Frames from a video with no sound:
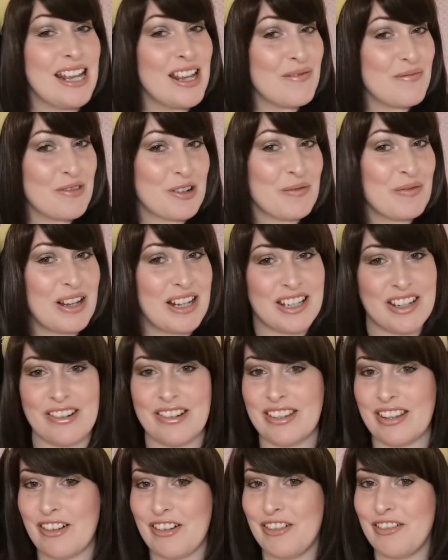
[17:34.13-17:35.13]
and more
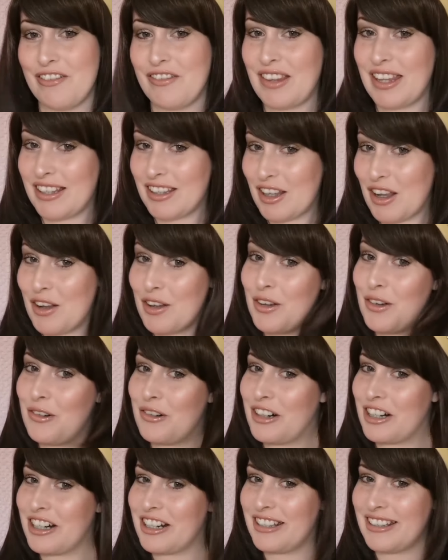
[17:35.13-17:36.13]
pictures of this
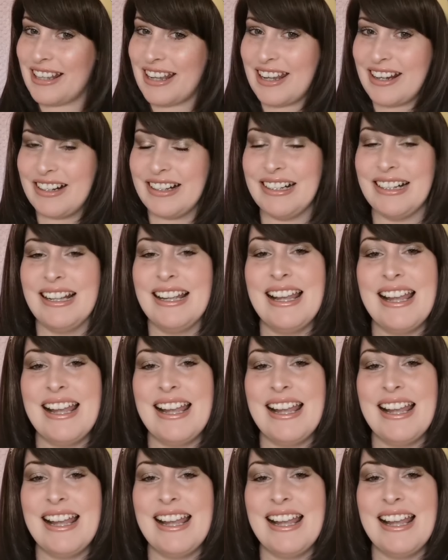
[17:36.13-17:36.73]
gorgeous hair.